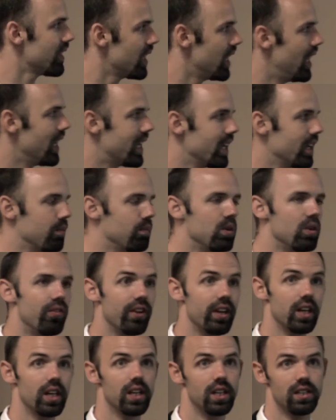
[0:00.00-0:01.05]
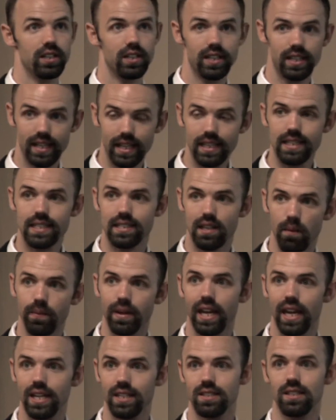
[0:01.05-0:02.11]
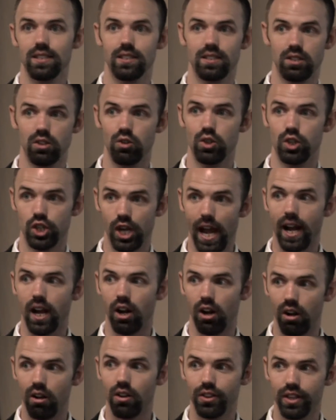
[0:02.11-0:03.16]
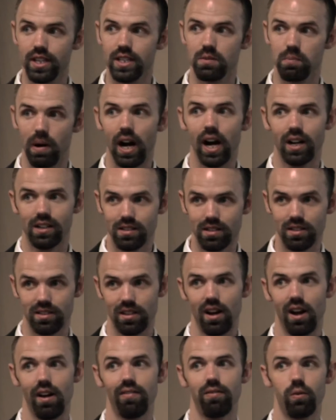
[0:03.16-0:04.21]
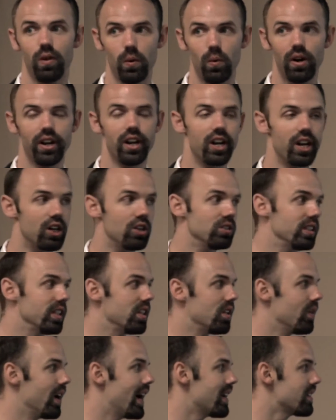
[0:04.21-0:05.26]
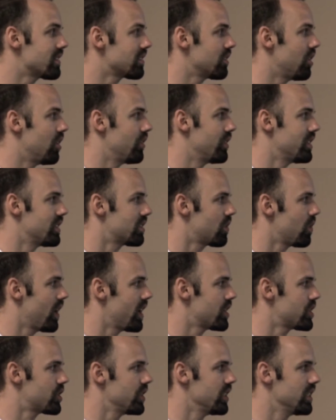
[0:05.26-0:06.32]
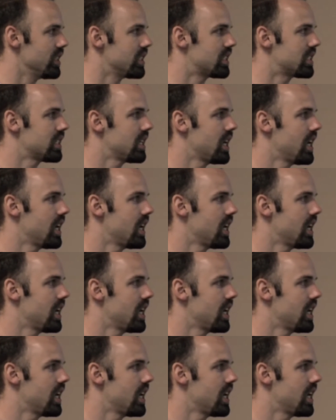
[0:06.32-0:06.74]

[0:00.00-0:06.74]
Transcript: Again, moving in some cases to check all these boxes off. We want to know that you asked all these questions.